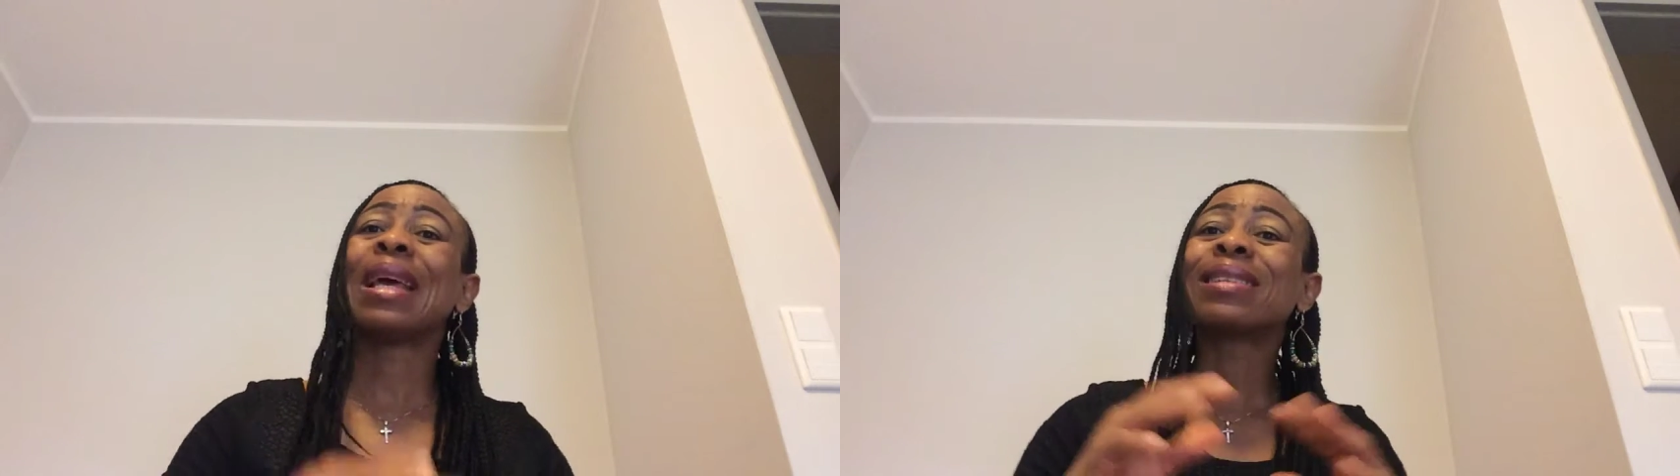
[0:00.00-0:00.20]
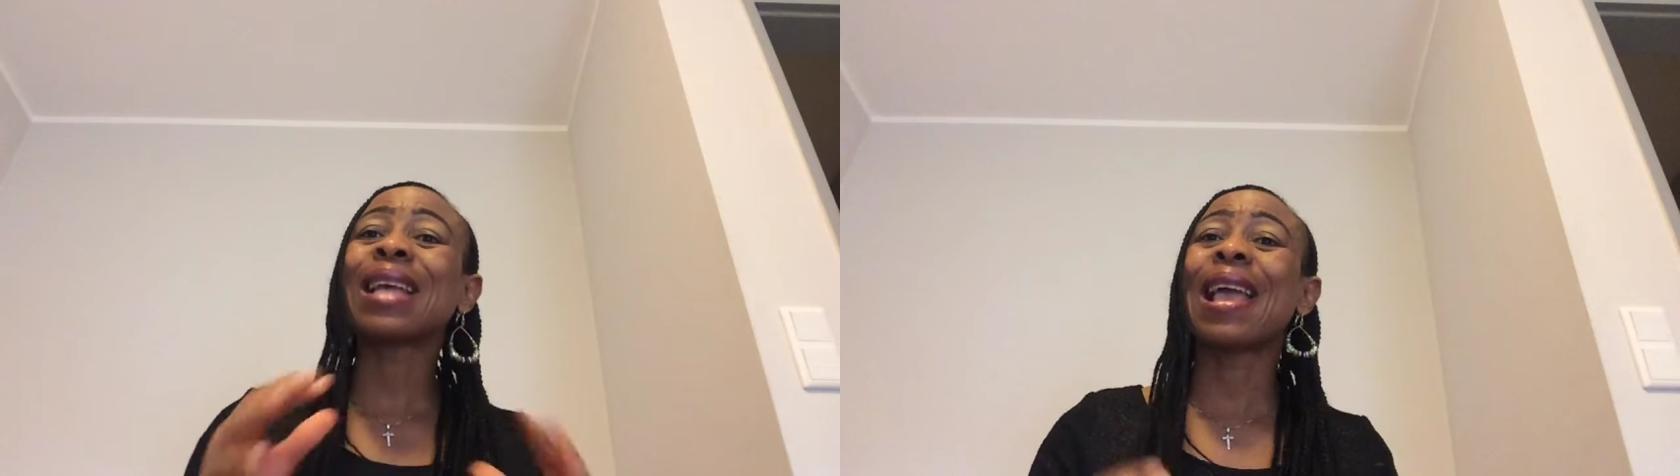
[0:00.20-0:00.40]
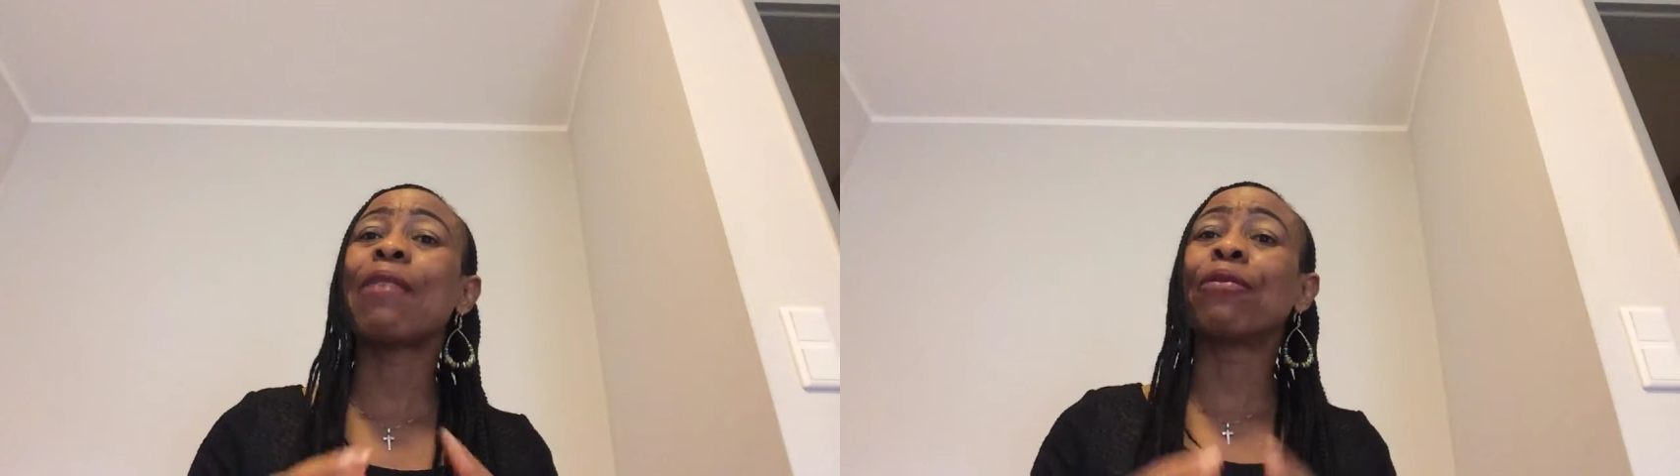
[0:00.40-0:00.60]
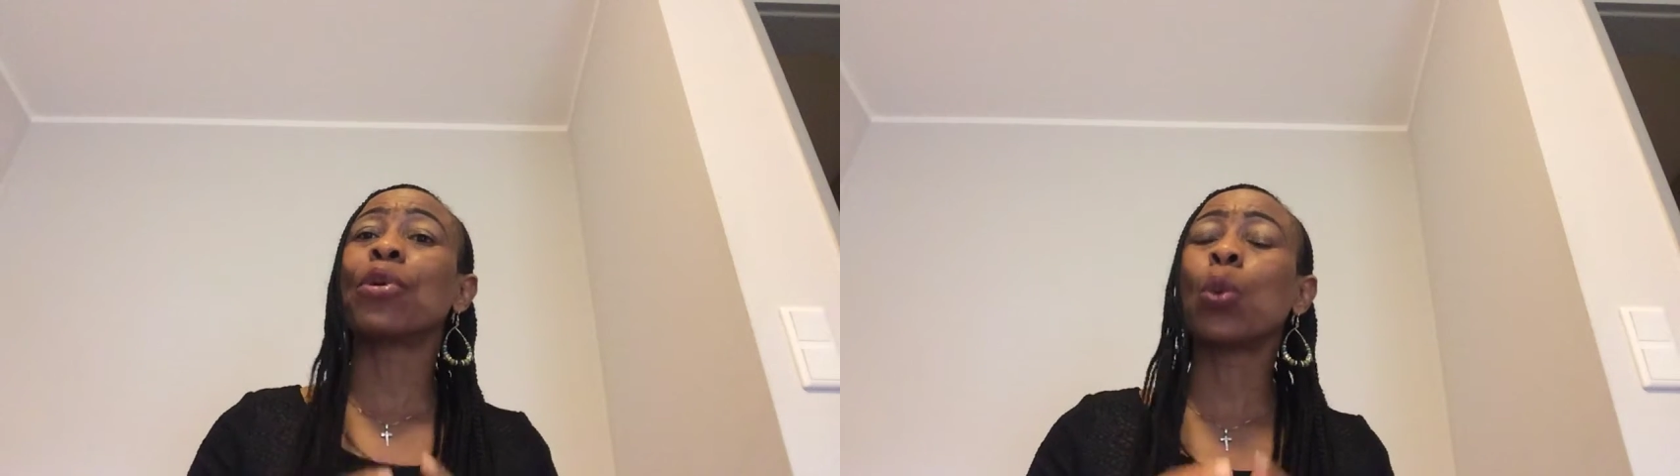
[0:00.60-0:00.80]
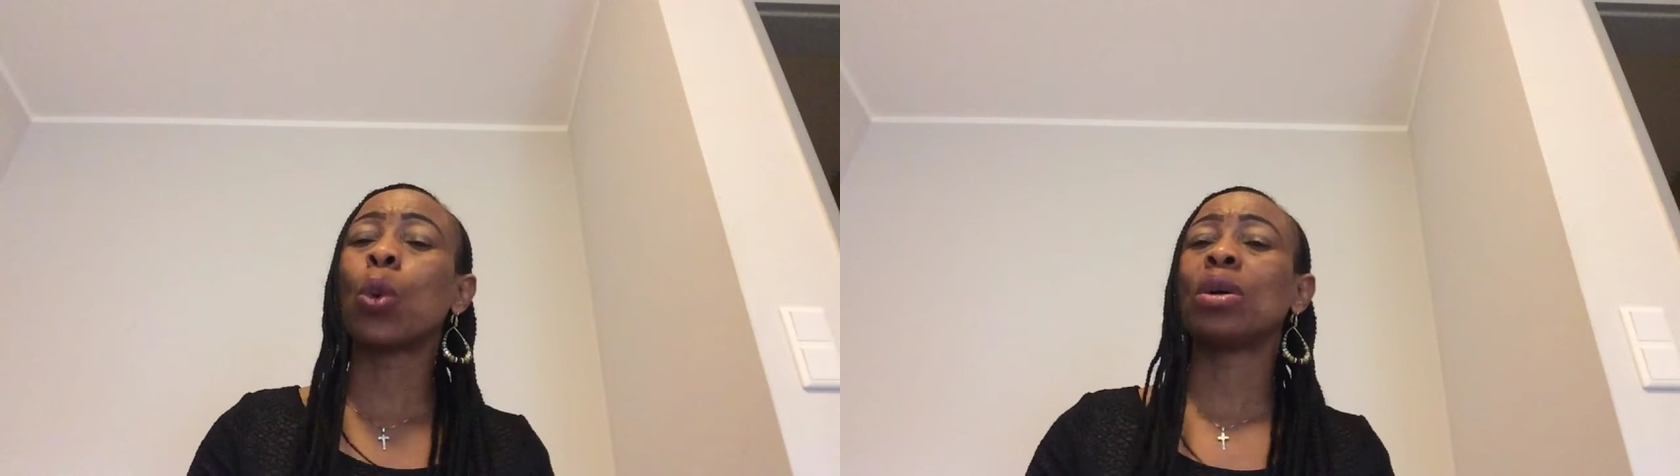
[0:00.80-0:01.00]
Let
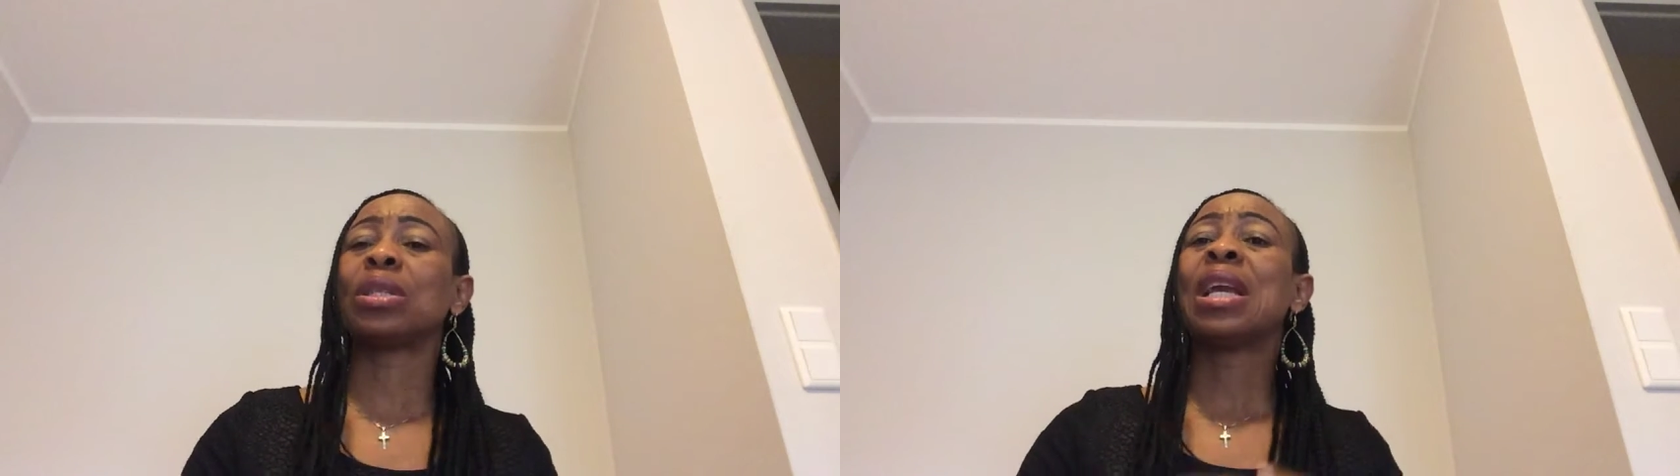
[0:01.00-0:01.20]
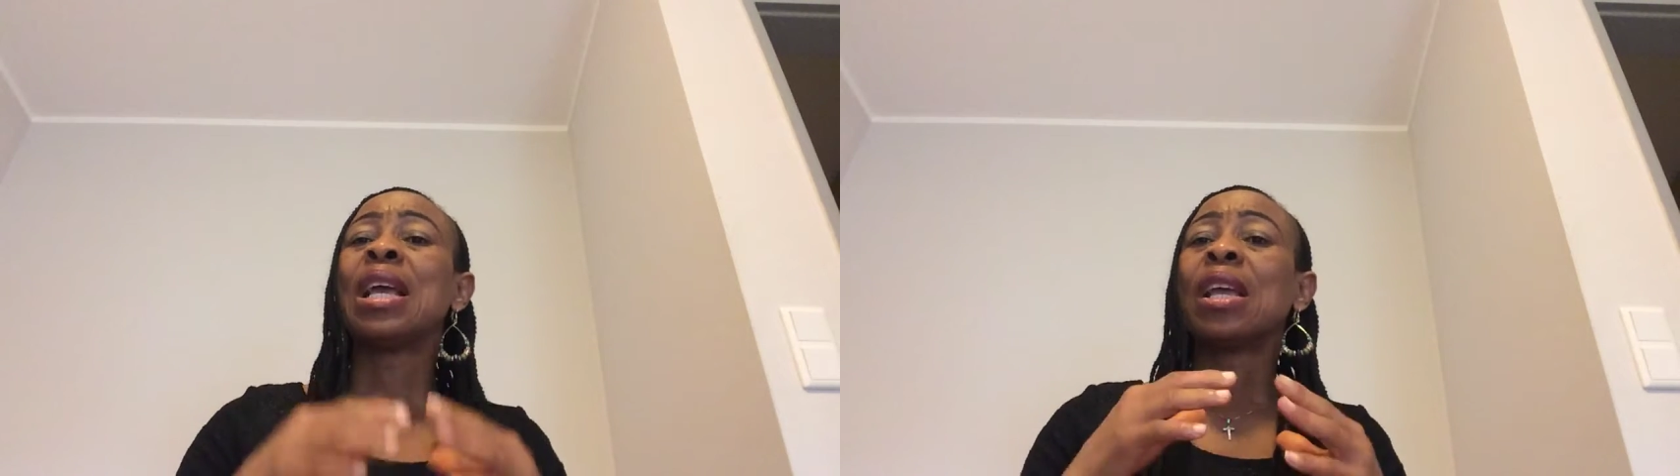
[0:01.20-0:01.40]
everyone,